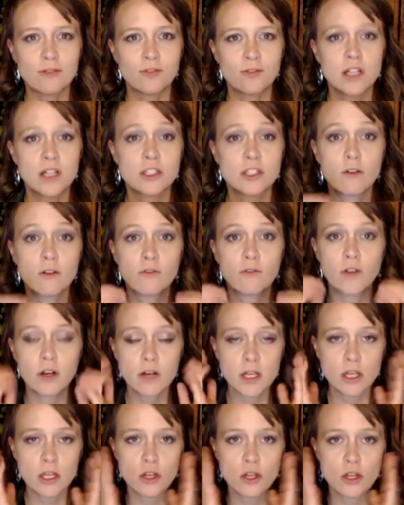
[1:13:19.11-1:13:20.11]
It's our
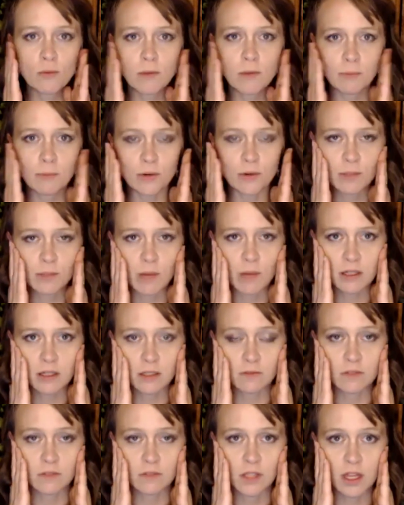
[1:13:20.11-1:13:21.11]
very human
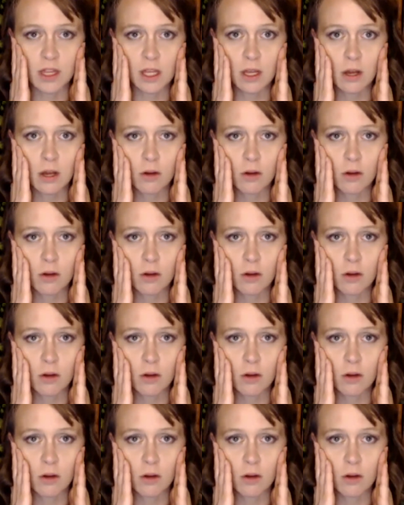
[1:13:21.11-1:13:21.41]
perspective to think,